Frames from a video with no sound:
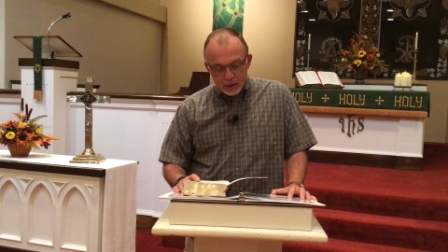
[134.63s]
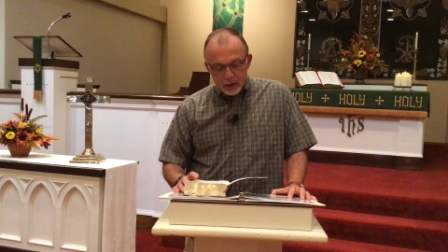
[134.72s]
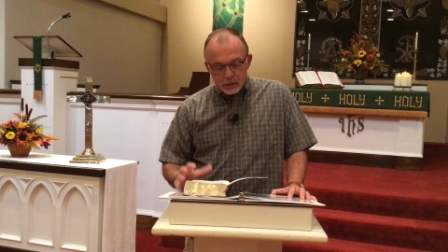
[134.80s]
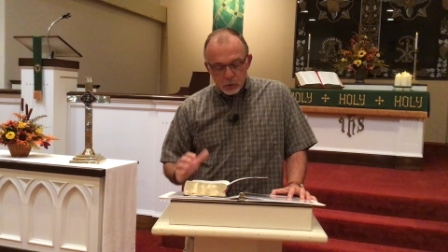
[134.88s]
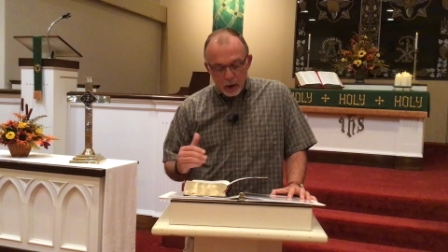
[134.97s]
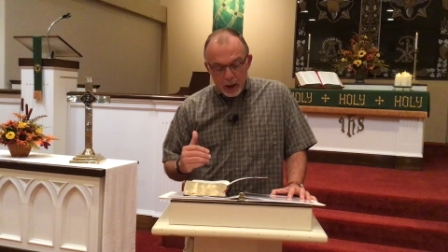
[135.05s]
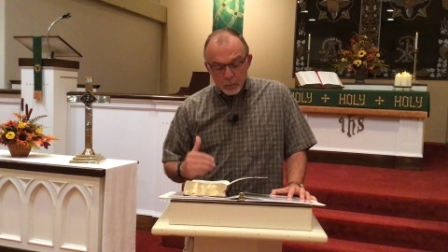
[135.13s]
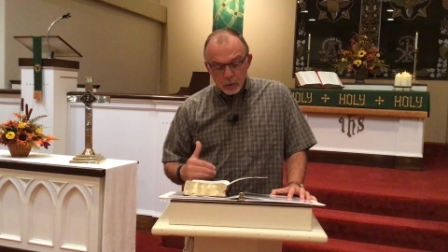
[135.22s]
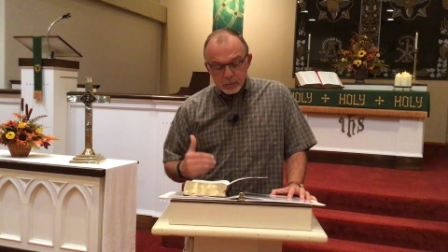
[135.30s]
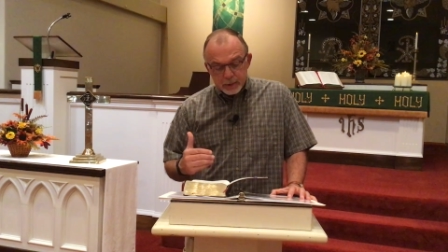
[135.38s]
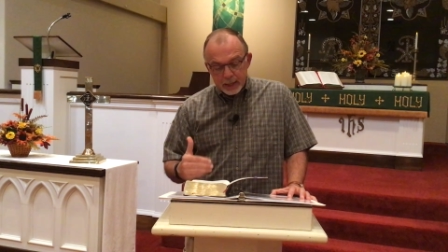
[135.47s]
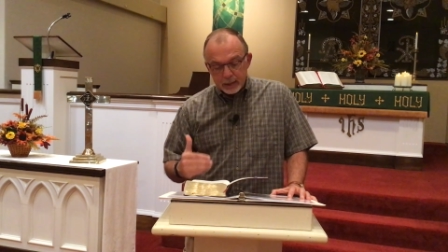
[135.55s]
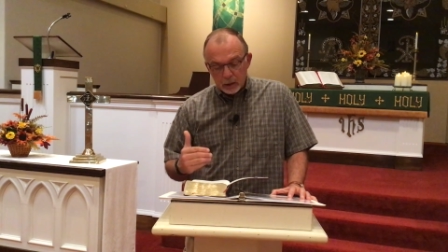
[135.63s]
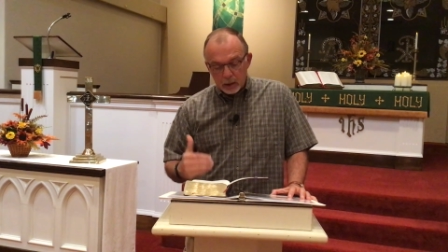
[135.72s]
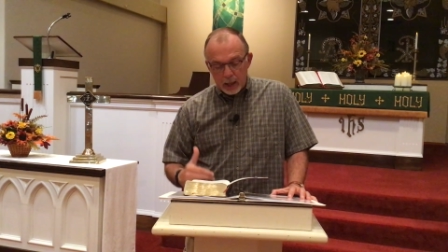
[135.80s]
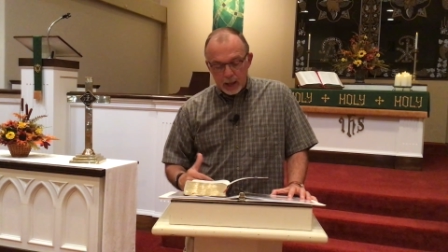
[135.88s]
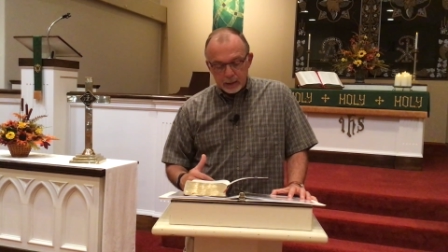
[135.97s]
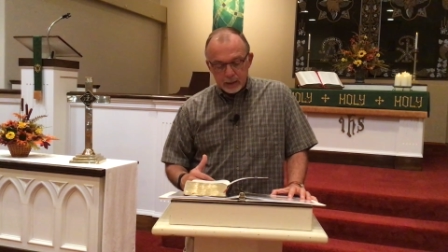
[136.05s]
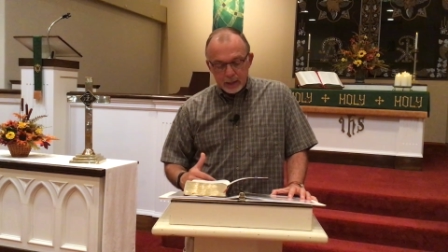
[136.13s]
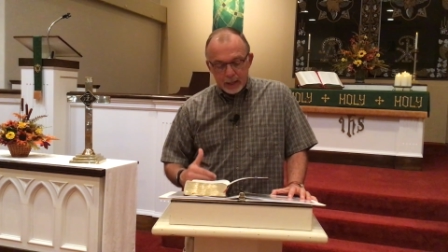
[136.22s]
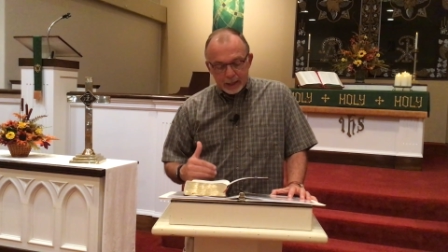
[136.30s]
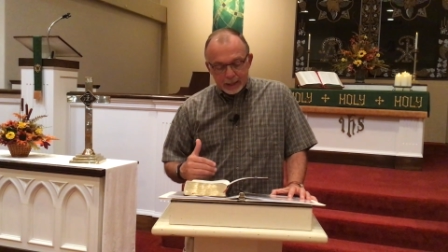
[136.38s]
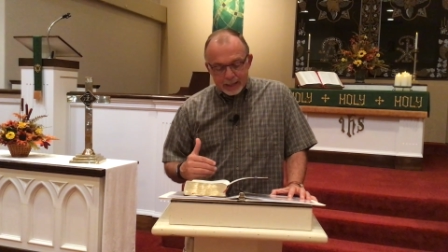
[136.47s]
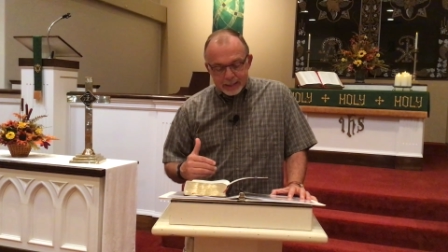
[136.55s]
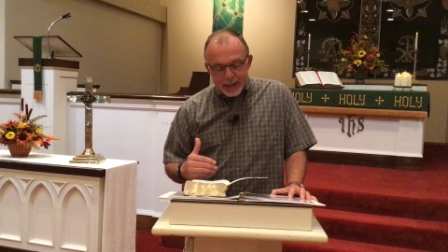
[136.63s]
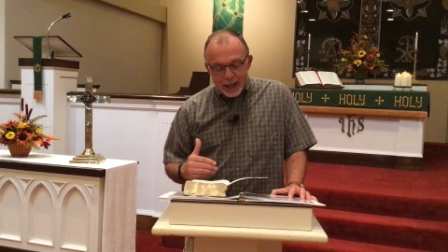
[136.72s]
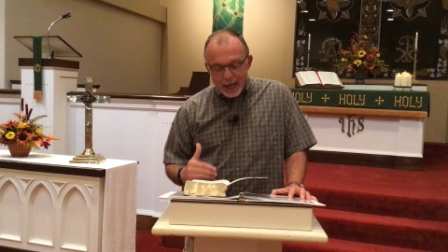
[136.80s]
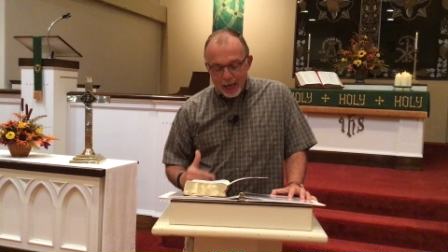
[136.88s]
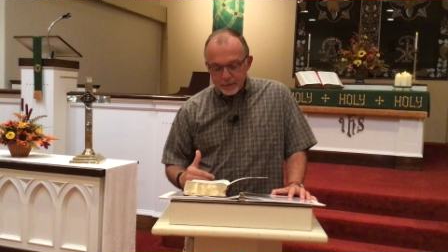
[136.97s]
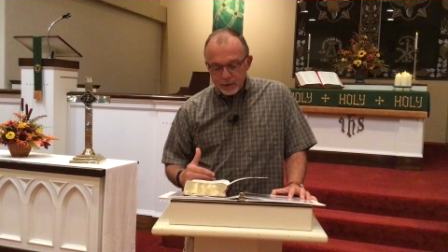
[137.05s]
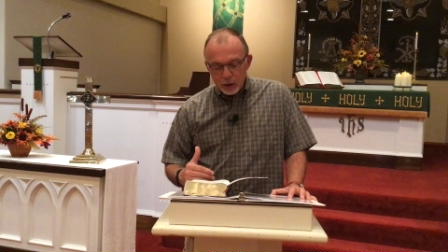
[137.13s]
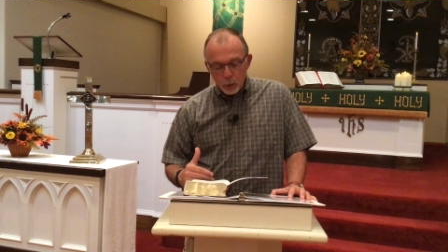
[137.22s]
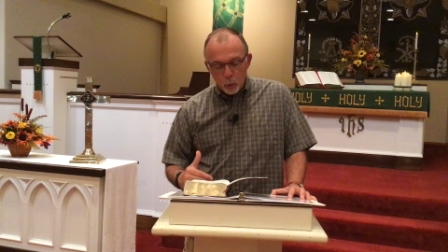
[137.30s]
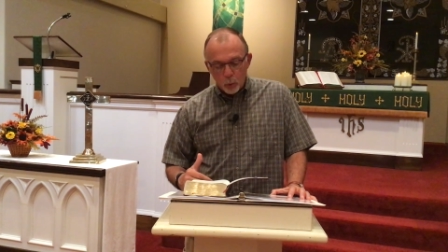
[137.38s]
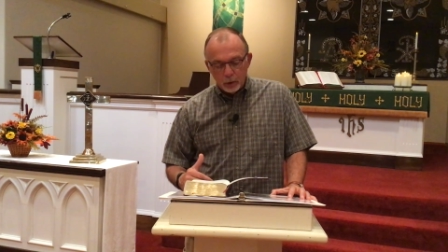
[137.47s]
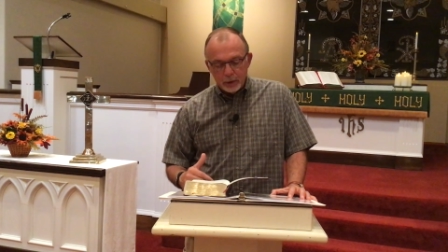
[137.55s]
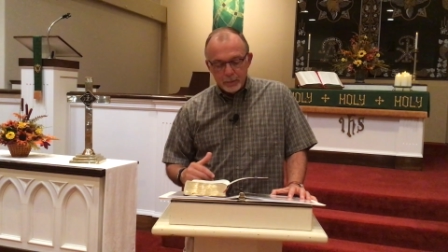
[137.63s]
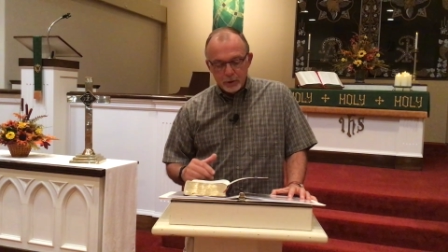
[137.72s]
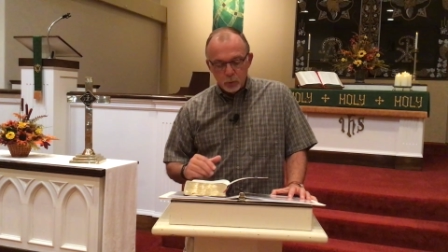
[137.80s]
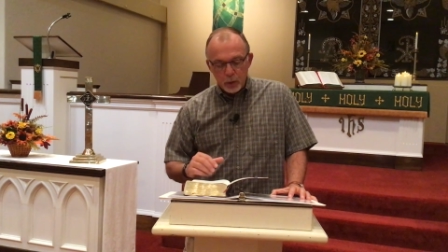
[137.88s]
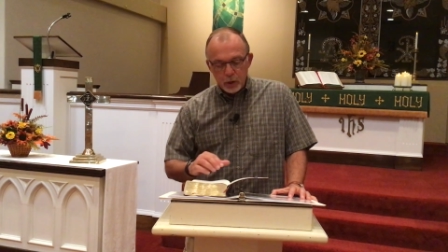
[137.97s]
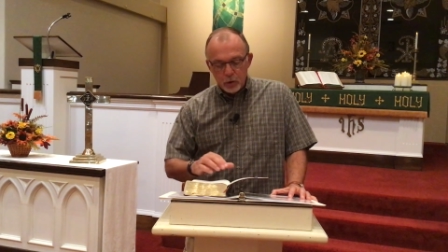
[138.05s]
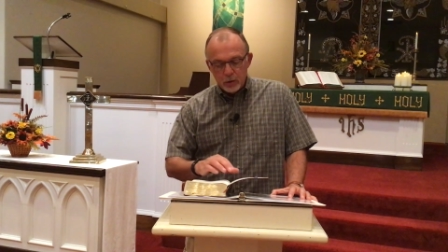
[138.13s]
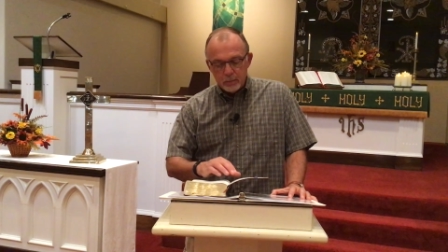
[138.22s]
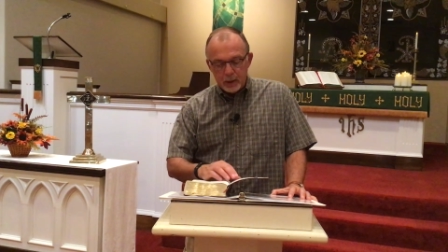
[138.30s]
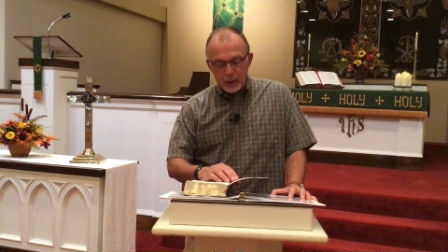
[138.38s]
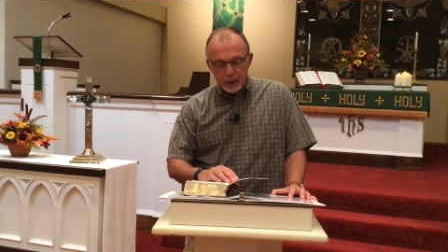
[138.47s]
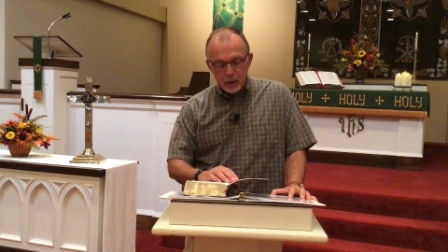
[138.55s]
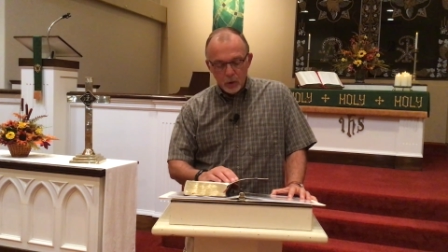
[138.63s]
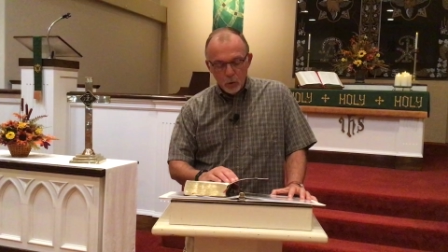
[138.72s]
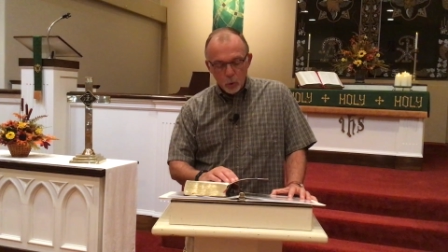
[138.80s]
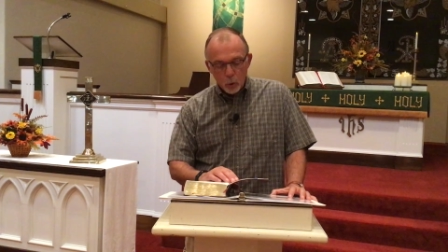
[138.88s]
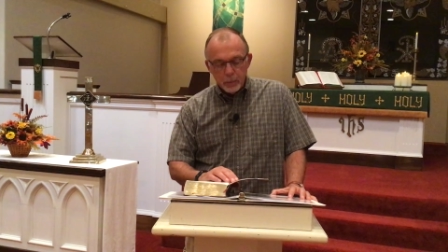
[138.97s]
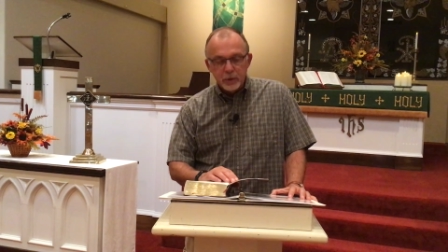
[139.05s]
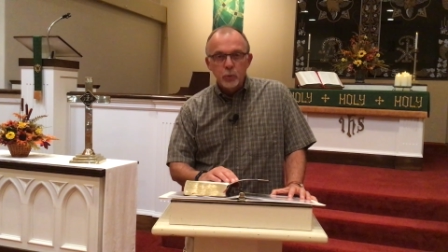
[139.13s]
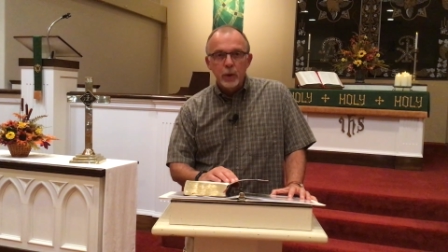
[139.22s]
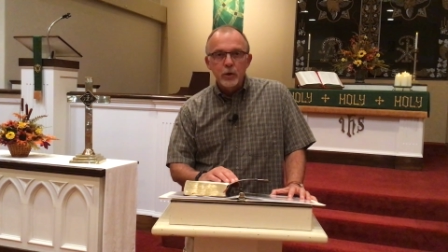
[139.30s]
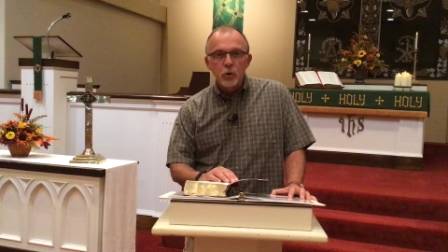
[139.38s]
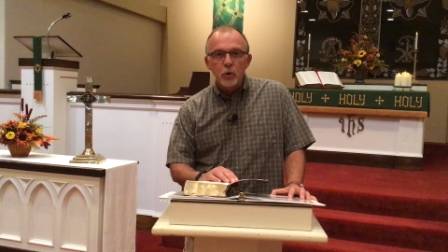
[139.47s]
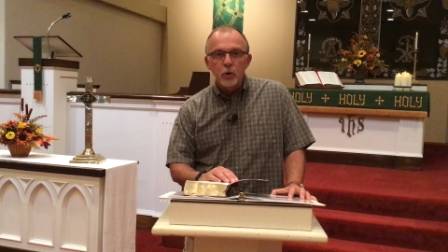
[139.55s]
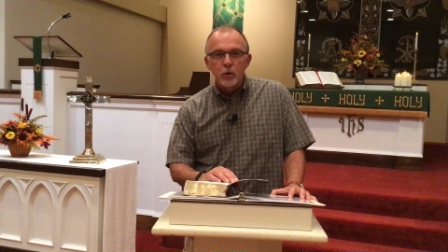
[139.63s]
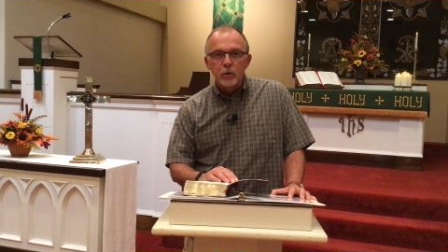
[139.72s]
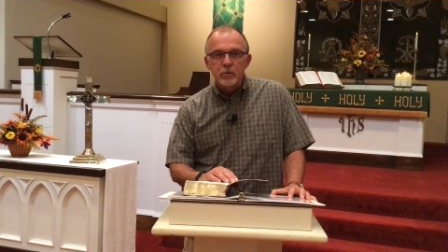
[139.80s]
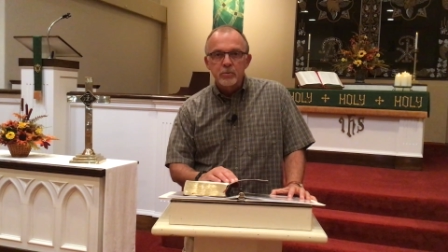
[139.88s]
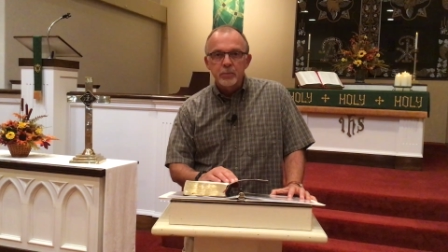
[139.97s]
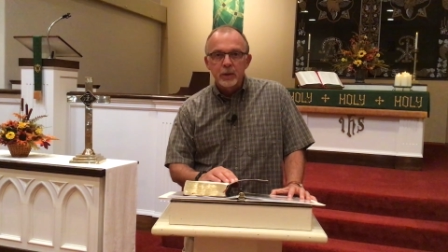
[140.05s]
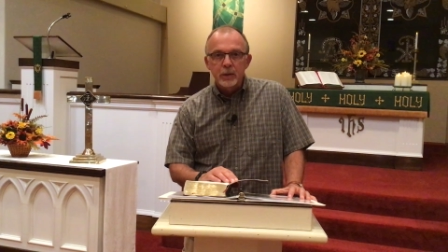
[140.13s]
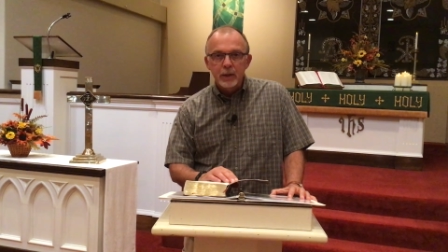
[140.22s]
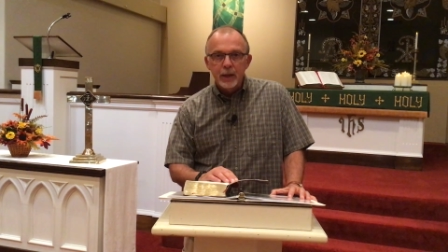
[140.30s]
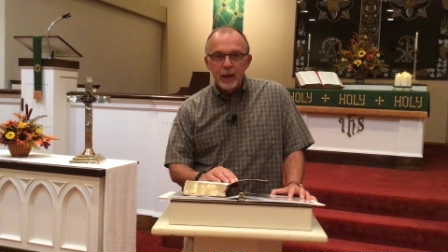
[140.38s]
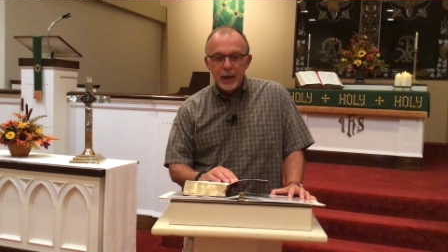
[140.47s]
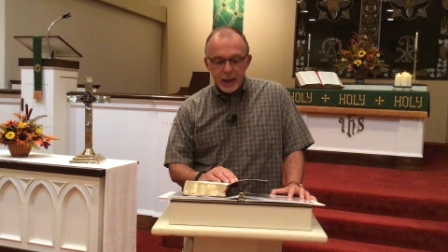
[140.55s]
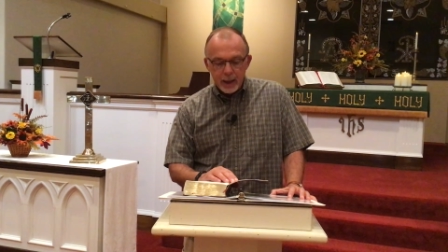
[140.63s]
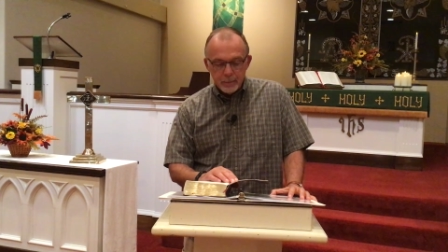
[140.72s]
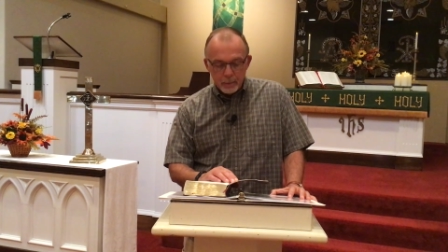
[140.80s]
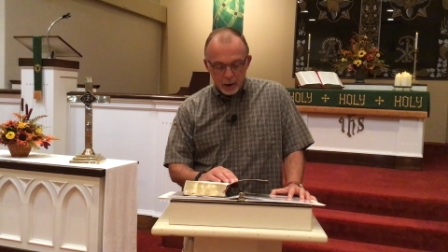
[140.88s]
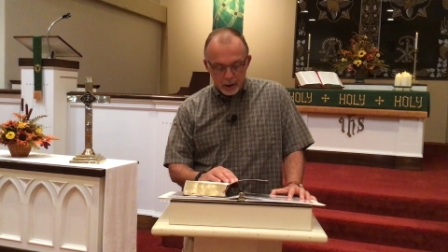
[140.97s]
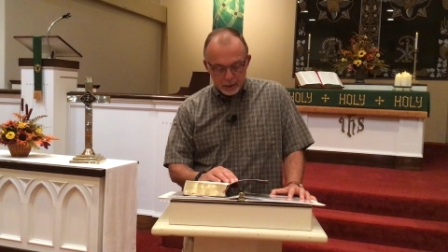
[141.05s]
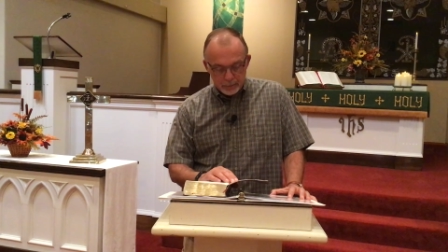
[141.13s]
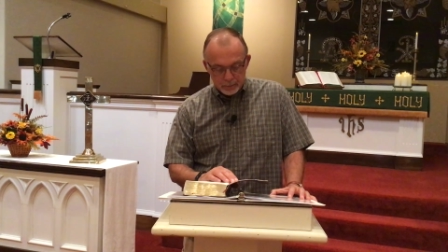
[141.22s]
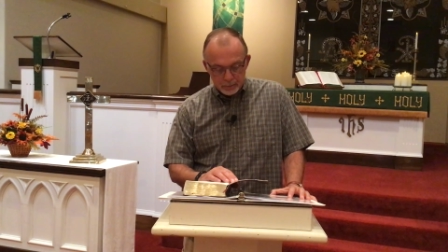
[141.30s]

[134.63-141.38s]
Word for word: So Abram said to Lot, Let's not have any quarreling between you and me or between your herdsmen and mine?